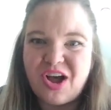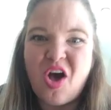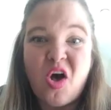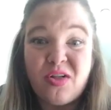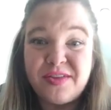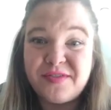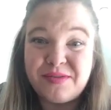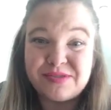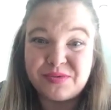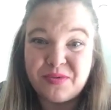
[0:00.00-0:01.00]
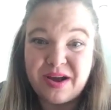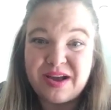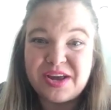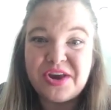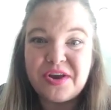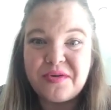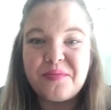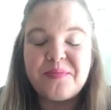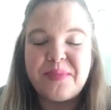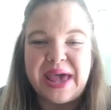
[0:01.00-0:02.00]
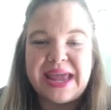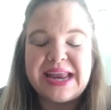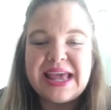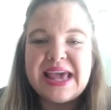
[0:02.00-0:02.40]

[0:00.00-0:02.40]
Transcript: Not all of it was raw, you know, but